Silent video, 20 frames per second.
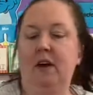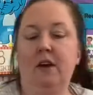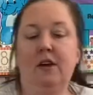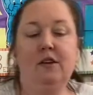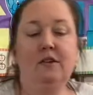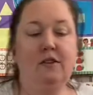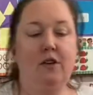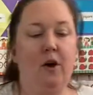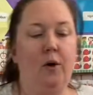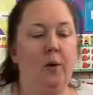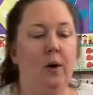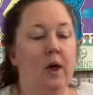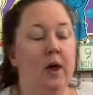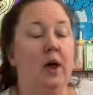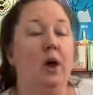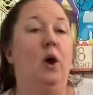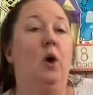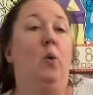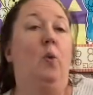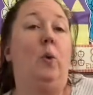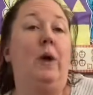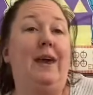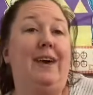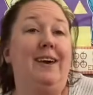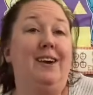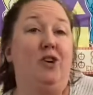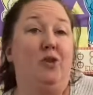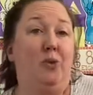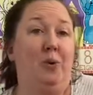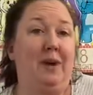So we
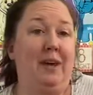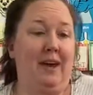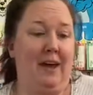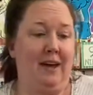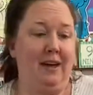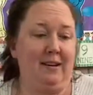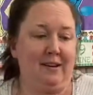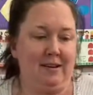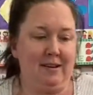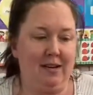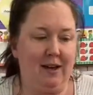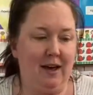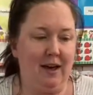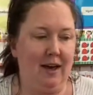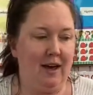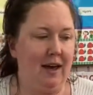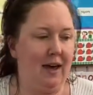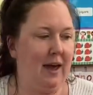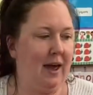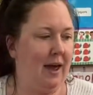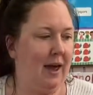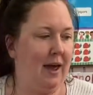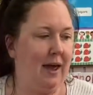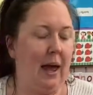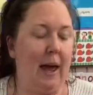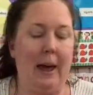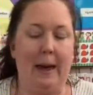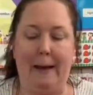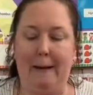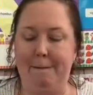can create a
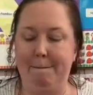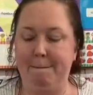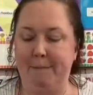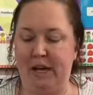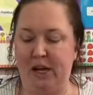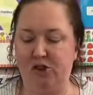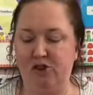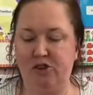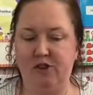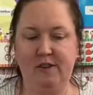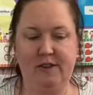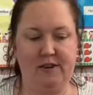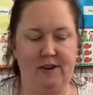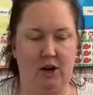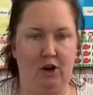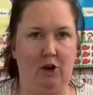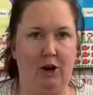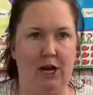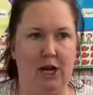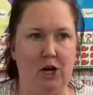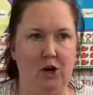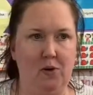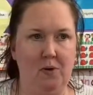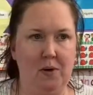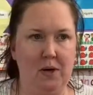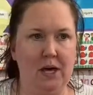beach scenario